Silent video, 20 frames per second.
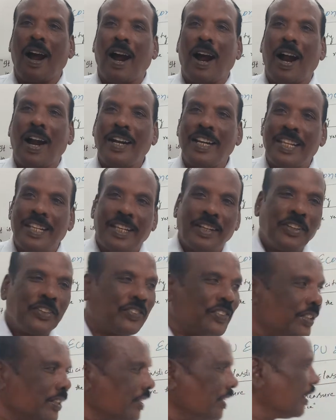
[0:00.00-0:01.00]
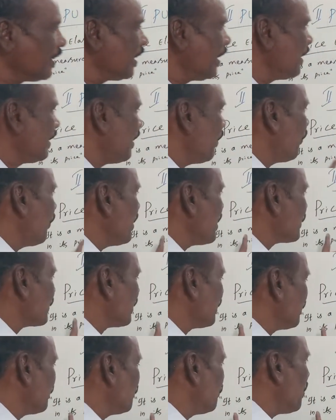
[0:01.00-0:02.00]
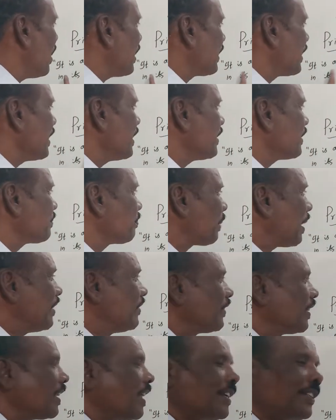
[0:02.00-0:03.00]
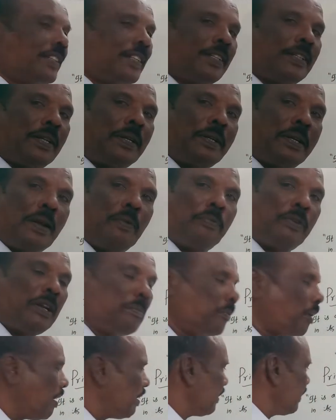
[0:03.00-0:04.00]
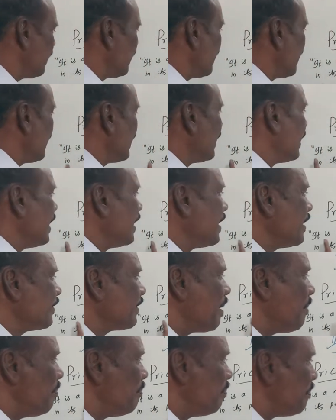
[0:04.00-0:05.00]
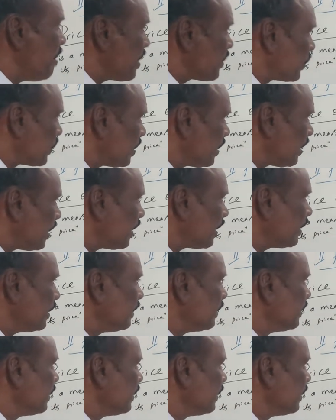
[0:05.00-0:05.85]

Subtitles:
And here is a definition. What is price elasticity of demand? It is a measure